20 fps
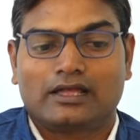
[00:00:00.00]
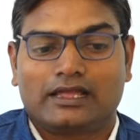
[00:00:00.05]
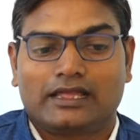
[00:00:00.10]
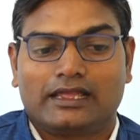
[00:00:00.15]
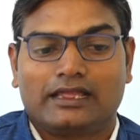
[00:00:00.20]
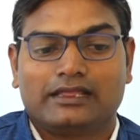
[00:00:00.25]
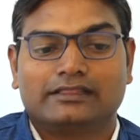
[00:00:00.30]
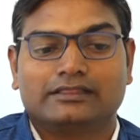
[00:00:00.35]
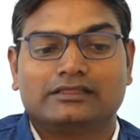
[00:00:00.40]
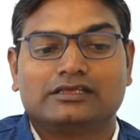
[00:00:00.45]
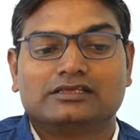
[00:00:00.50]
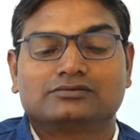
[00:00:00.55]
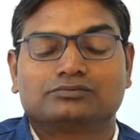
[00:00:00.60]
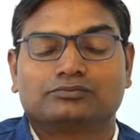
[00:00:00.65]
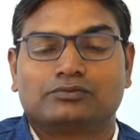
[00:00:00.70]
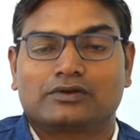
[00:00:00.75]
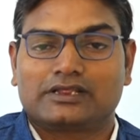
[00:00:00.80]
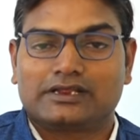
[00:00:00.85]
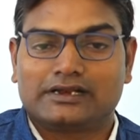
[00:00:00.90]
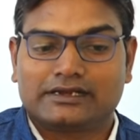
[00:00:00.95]
In this
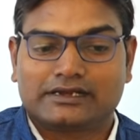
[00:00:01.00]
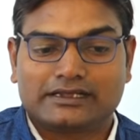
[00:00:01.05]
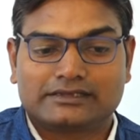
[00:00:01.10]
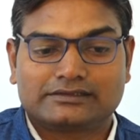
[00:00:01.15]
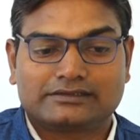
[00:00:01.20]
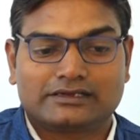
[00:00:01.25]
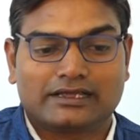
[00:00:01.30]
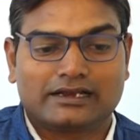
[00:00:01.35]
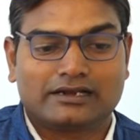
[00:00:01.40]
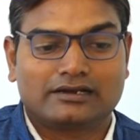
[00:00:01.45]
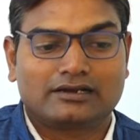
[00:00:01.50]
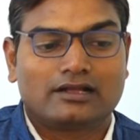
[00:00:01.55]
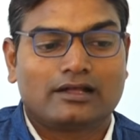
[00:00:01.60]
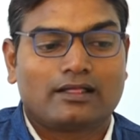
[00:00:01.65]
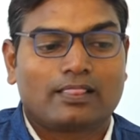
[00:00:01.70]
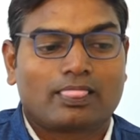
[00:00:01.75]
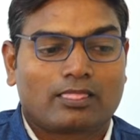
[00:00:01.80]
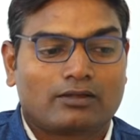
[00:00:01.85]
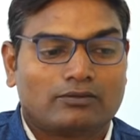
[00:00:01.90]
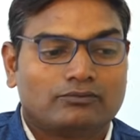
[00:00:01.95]
presentation,
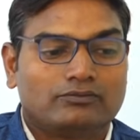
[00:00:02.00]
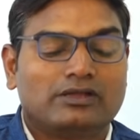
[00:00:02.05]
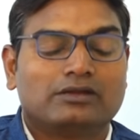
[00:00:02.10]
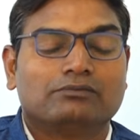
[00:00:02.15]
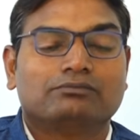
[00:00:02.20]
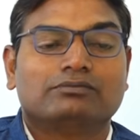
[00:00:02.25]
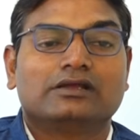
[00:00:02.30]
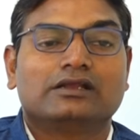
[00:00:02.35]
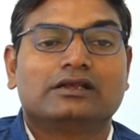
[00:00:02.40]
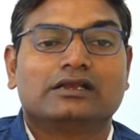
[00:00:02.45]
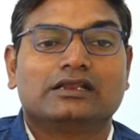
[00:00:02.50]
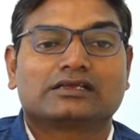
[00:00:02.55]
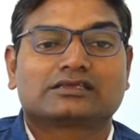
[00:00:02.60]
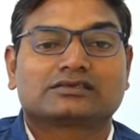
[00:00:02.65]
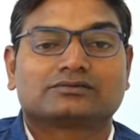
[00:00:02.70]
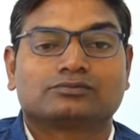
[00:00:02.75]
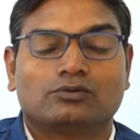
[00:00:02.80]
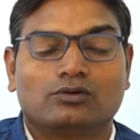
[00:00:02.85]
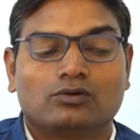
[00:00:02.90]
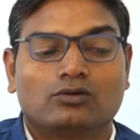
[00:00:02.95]
we will
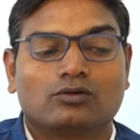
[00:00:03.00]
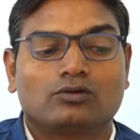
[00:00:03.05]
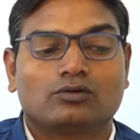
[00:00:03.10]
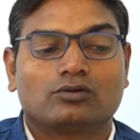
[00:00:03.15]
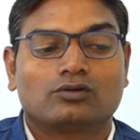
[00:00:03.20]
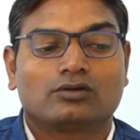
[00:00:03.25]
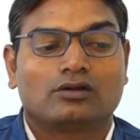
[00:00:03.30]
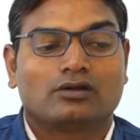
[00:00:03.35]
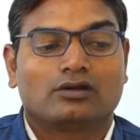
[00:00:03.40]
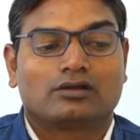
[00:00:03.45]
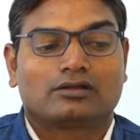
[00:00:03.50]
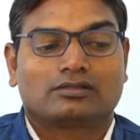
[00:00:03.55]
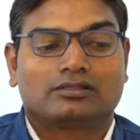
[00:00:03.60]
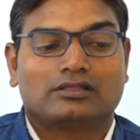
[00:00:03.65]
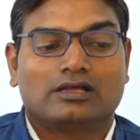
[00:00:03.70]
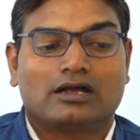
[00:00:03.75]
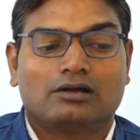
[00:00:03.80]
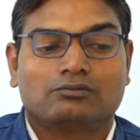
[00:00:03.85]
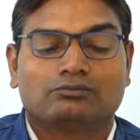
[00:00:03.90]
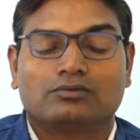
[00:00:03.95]
explore
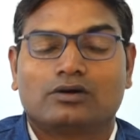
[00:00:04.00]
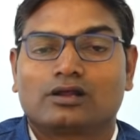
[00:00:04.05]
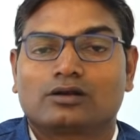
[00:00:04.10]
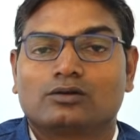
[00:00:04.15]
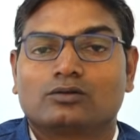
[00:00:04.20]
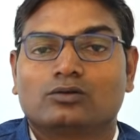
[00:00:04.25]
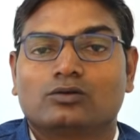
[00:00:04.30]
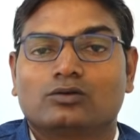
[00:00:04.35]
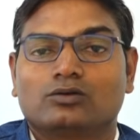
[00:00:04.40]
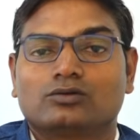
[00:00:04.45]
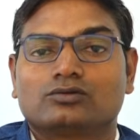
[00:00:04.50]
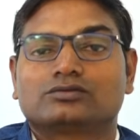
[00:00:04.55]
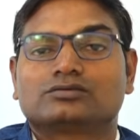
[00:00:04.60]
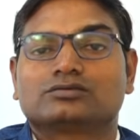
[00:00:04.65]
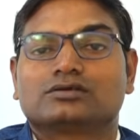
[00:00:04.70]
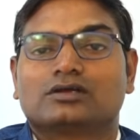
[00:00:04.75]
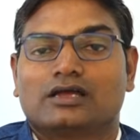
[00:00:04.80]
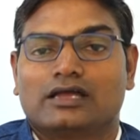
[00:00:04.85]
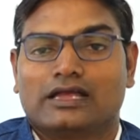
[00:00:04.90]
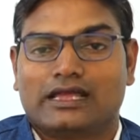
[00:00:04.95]
the Berlo's
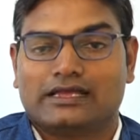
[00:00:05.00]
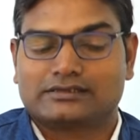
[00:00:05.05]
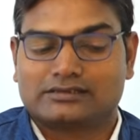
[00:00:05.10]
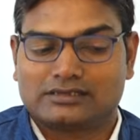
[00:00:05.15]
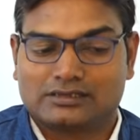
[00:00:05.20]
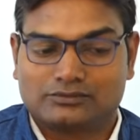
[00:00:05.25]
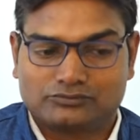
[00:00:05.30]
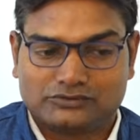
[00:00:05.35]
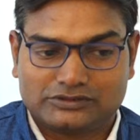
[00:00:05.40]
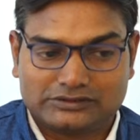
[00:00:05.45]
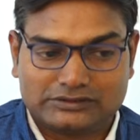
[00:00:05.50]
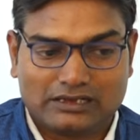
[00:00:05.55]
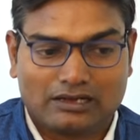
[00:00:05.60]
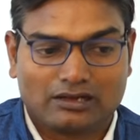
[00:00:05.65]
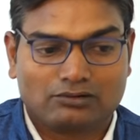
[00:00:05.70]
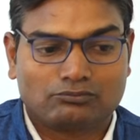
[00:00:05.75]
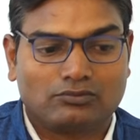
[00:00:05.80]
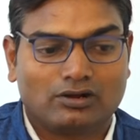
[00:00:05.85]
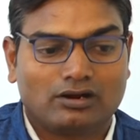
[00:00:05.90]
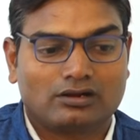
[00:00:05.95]

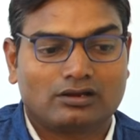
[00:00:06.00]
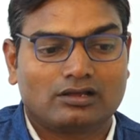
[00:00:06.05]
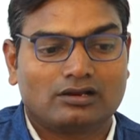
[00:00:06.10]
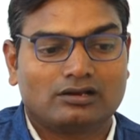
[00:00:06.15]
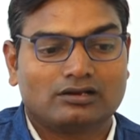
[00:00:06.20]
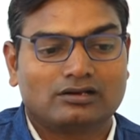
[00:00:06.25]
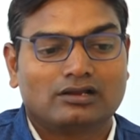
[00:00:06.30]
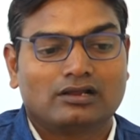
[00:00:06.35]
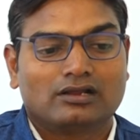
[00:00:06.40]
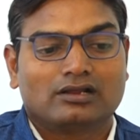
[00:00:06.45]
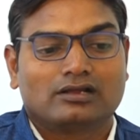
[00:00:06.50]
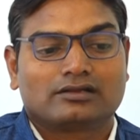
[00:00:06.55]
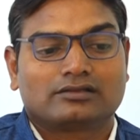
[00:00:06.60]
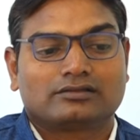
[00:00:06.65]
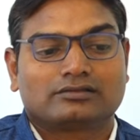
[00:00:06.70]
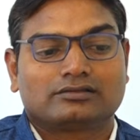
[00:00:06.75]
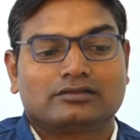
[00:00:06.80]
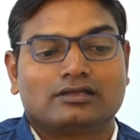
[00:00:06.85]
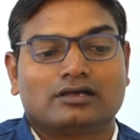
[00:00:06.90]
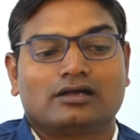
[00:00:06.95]
SMCR model,
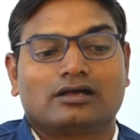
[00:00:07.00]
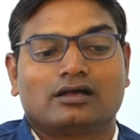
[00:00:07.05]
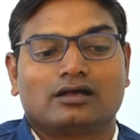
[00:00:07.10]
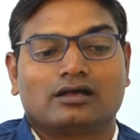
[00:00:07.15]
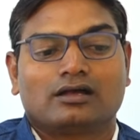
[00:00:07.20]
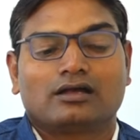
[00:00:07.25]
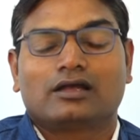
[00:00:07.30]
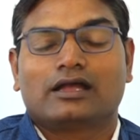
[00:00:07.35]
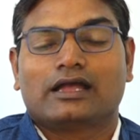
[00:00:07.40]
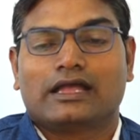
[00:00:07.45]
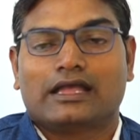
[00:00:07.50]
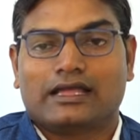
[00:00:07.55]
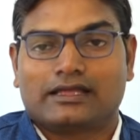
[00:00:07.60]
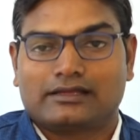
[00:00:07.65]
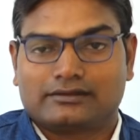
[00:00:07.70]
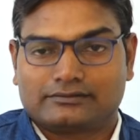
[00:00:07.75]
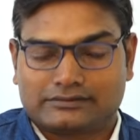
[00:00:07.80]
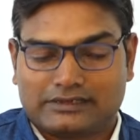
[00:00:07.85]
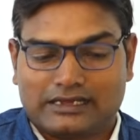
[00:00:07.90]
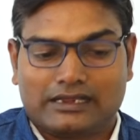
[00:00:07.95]
the
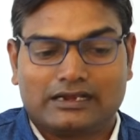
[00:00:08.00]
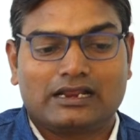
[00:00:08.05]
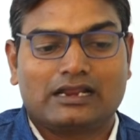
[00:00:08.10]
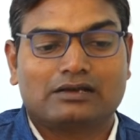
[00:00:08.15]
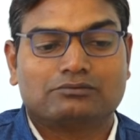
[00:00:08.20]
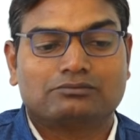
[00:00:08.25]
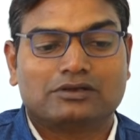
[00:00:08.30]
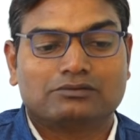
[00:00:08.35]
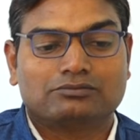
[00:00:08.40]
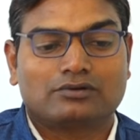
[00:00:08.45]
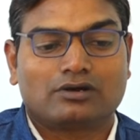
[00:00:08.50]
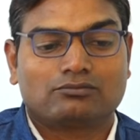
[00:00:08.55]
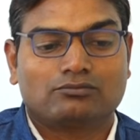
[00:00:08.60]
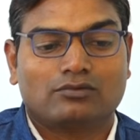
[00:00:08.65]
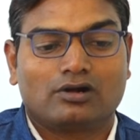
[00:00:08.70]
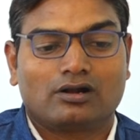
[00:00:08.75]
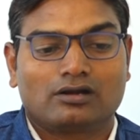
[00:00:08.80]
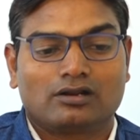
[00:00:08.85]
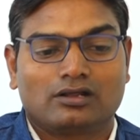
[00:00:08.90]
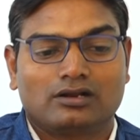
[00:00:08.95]
Shannon-Weaver
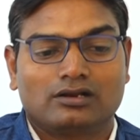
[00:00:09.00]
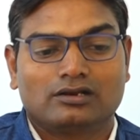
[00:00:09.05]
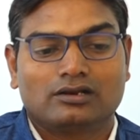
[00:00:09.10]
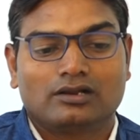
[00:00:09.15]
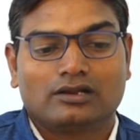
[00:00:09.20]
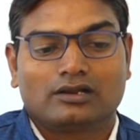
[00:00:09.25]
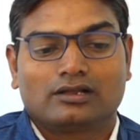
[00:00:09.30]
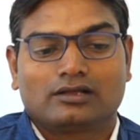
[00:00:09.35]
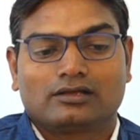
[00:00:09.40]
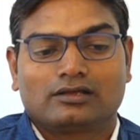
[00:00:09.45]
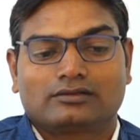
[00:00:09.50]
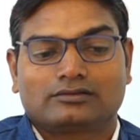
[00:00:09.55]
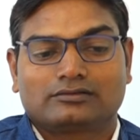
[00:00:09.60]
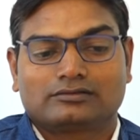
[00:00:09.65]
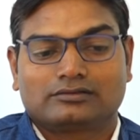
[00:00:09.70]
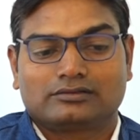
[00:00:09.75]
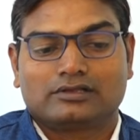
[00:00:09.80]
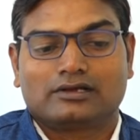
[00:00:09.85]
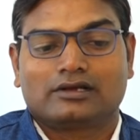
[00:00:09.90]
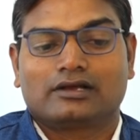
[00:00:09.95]
model,
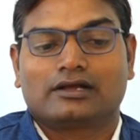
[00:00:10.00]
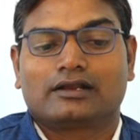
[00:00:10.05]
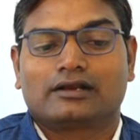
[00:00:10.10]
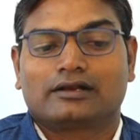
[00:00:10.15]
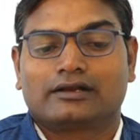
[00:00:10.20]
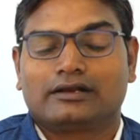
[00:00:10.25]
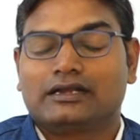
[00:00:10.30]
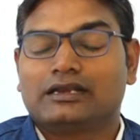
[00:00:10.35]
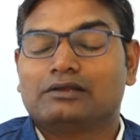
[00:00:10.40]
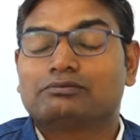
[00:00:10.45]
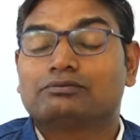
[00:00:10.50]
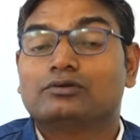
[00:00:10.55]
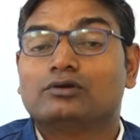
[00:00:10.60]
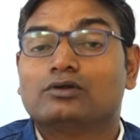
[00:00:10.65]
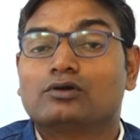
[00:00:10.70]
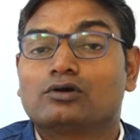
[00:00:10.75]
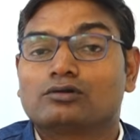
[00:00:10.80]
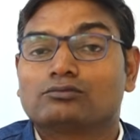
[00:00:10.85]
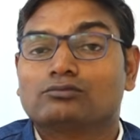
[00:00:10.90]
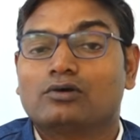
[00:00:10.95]
the
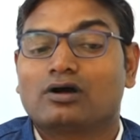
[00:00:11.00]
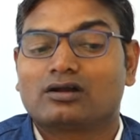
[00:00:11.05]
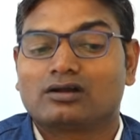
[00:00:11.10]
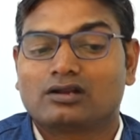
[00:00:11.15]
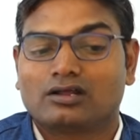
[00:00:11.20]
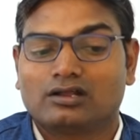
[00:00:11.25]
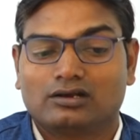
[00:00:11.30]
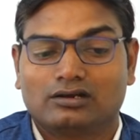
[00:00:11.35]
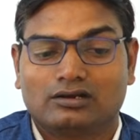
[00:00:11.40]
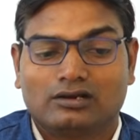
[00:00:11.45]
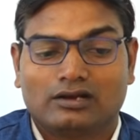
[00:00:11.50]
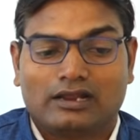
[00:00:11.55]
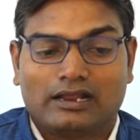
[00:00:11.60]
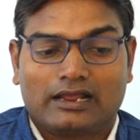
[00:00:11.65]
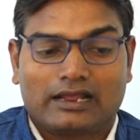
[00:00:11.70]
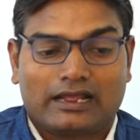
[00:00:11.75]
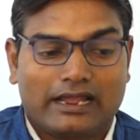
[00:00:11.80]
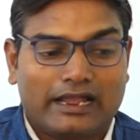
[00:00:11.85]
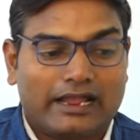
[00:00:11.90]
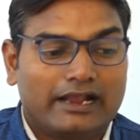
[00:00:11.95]
Defleur model,
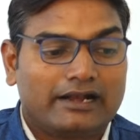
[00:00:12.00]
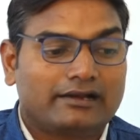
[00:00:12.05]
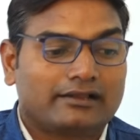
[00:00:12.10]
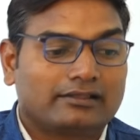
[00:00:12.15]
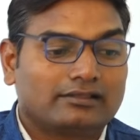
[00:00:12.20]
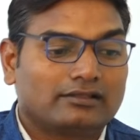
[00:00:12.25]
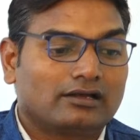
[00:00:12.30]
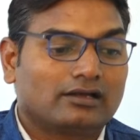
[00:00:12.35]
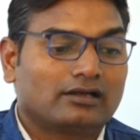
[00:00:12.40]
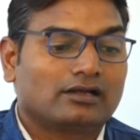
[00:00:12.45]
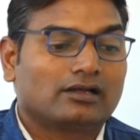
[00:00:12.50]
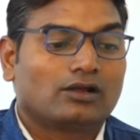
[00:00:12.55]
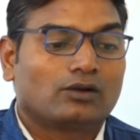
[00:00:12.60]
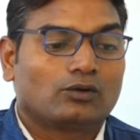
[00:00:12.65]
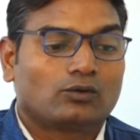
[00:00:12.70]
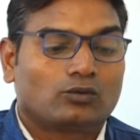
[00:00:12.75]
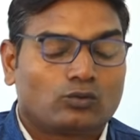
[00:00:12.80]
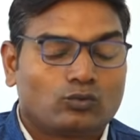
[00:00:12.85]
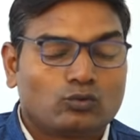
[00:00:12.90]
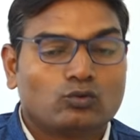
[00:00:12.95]
and the
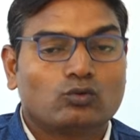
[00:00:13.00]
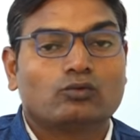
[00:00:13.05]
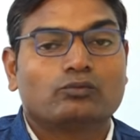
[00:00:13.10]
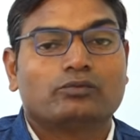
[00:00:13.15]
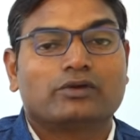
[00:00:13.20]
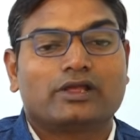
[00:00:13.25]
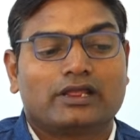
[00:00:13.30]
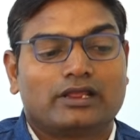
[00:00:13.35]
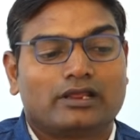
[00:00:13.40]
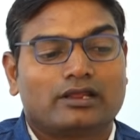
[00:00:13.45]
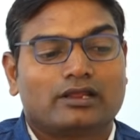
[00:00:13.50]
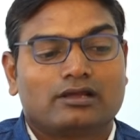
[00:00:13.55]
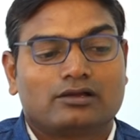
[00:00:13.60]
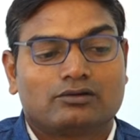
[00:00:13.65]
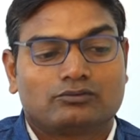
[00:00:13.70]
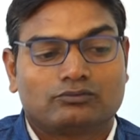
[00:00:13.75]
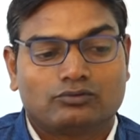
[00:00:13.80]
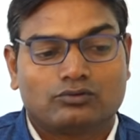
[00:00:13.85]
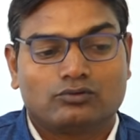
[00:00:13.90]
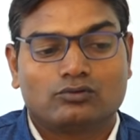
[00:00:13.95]
two-way
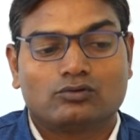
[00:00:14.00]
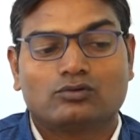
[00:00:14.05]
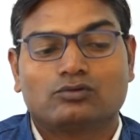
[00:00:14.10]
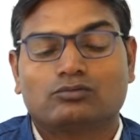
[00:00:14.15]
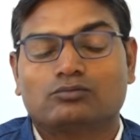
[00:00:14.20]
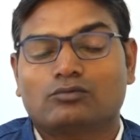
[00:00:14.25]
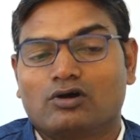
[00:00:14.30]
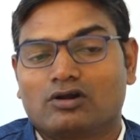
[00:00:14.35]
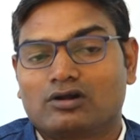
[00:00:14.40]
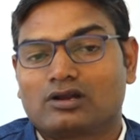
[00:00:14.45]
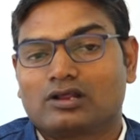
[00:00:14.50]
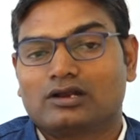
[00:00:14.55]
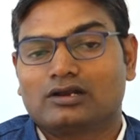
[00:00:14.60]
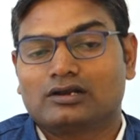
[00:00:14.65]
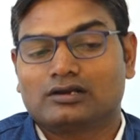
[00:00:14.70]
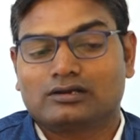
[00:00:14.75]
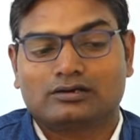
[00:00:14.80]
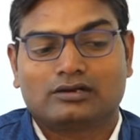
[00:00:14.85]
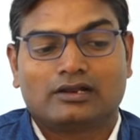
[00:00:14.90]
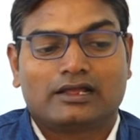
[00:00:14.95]
flow
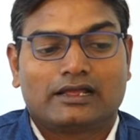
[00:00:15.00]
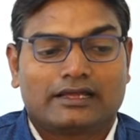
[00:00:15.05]
model.